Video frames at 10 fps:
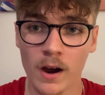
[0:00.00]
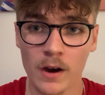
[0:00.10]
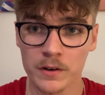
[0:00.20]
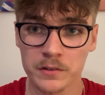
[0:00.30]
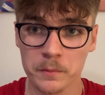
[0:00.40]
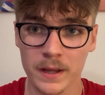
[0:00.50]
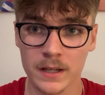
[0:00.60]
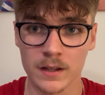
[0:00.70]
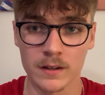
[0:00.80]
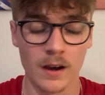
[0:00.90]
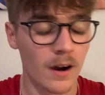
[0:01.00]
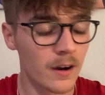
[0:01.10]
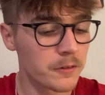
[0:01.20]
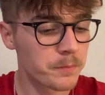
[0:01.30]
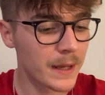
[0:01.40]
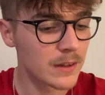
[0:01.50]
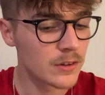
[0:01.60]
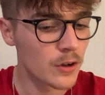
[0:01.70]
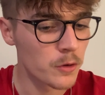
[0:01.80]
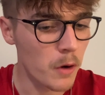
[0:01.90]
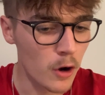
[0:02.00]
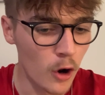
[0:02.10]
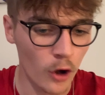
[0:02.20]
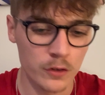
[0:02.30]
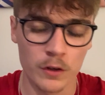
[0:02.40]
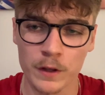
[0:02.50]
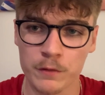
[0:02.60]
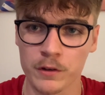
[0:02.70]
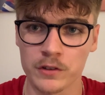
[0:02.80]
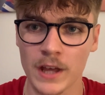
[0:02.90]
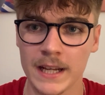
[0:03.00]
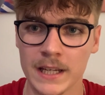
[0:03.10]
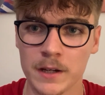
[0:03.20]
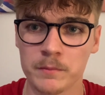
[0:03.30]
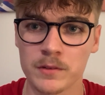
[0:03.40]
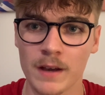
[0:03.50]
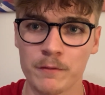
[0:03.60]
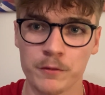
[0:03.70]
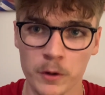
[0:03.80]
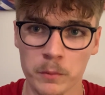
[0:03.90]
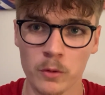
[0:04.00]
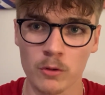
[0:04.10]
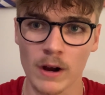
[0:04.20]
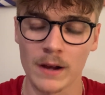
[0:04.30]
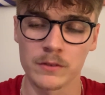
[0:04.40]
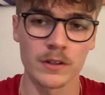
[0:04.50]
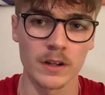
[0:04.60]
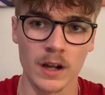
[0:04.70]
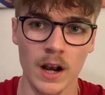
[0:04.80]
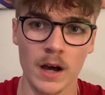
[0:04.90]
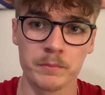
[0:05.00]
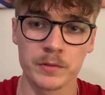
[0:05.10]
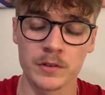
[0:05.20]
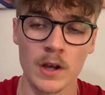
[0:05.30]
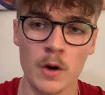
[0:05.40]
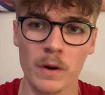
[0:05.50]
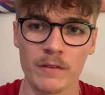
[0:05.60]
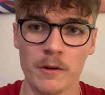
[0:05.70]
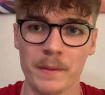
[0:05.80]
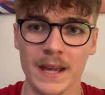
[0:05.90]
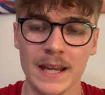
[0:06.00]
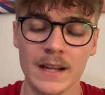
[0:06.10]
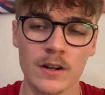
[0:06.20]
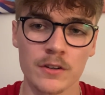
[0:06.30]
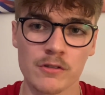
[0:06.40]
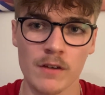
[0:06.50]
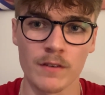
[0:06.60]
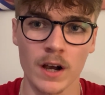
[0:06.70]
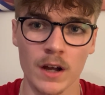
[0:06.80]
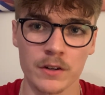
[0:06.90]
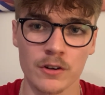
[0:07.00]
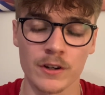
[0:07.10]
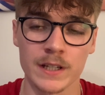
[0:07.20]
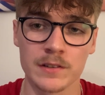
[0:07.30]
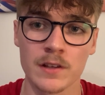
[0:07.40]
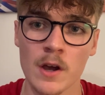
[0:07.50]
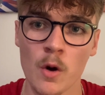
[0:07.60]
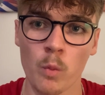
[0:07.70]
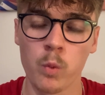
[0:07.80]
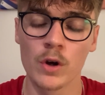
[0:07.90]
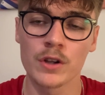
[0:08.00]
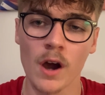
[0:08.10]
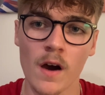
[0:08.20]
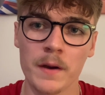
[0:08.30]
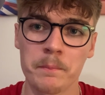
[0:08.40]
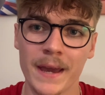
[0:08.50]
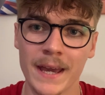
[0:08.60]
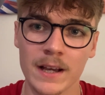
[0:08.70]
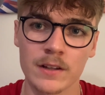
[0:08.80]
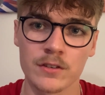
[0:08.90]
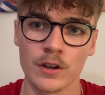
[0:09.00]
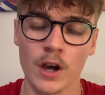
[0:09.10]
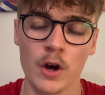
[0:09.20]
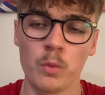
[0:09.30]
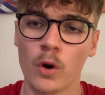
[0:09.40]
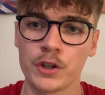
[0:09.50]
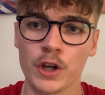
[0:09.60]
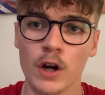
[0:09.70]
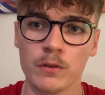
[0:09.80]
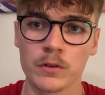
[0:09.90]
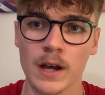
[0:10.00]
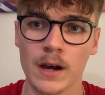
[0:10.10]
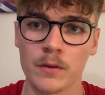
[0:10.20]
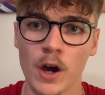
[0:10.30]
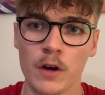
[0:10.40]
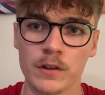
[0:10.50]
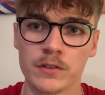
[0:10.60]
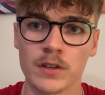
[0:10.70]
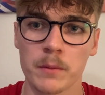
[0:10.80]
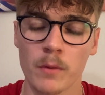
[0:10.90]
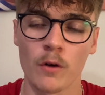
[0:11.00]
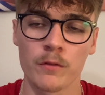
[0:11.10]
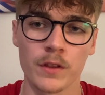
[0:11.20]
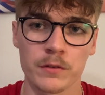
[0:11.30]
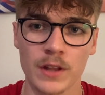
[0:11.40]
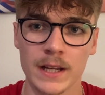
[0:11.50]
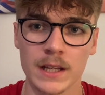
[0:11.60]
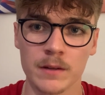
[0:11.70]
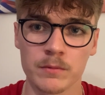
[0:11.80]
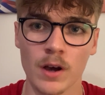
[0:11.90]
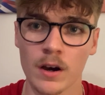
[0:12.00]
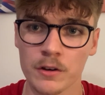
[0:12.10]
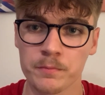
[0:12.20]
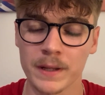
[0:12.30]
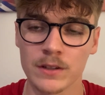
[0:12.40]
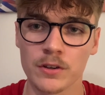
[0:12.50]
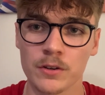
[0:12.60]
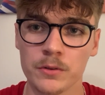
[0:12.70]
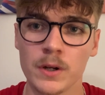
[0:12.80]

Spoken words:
honest opinion. I've been to lots of different stadiums and football grounds and clubs, whether it be in England or other countries. Would I pick to go watch Yeovil Town over some of the stadiums I've been to?